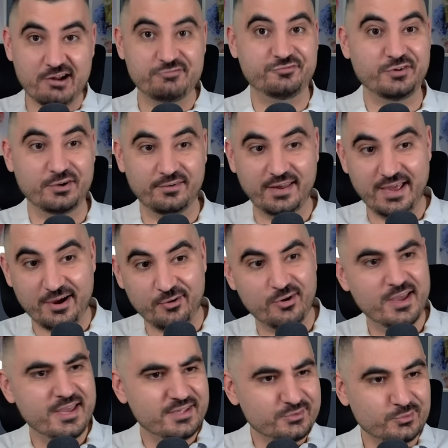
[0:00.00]
Rafael
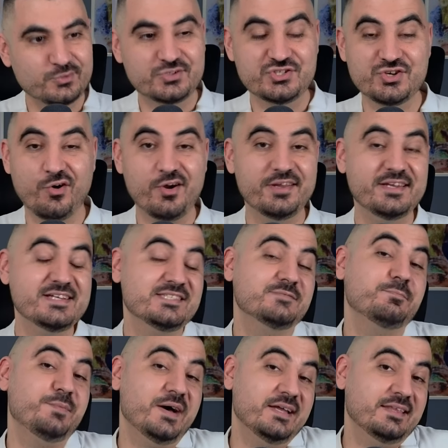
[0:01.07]
Leao to join
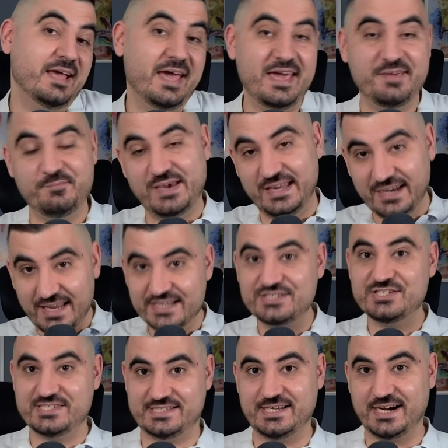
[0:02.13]
us, but hey, man, let's
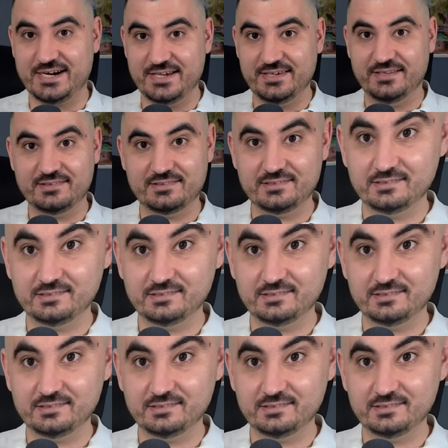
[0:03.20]
just try it.